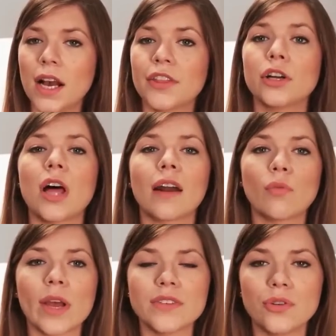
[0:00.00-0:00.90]
There are a lot of
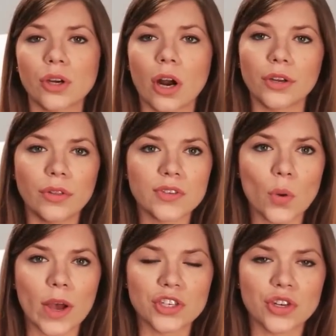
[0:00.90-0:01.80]
ways you could argue this
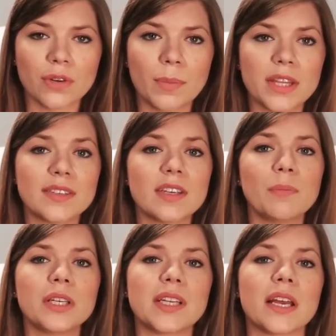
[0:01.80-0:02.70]
question, but the
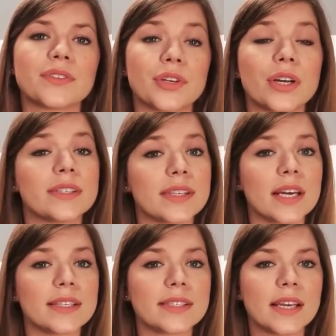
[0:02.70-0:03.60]
simplest answer is
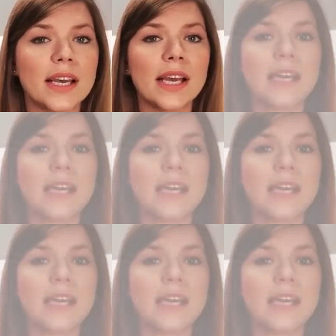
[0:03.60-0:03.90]
this.